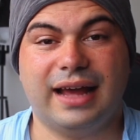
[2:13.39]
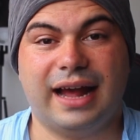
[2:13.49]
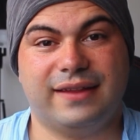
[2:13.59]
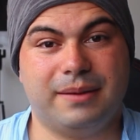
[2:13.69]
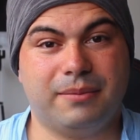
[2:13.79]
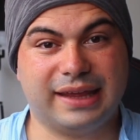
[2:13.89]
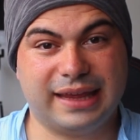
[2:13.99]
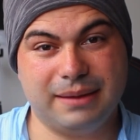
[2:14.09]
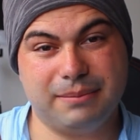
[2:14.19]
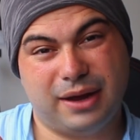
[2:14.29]
and then my
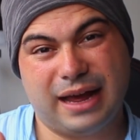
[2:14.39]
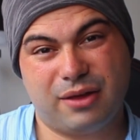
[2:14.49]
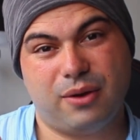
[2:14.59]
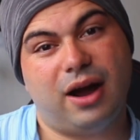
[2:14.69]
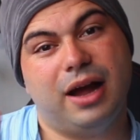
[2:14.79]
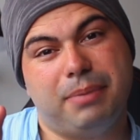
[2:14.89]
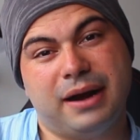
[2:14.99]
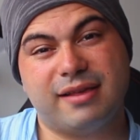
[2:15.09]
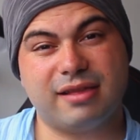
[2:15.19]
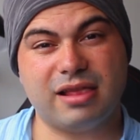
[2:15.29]
actual iPad
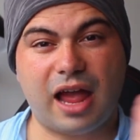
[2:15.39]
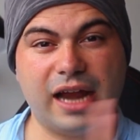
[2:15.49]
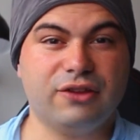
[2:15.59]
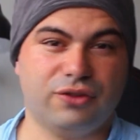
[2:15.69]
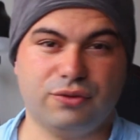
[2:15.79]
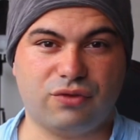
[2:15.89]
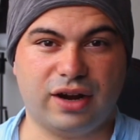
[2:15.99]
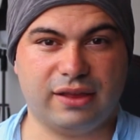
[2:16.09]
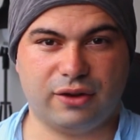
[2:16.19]
is slightly to the right,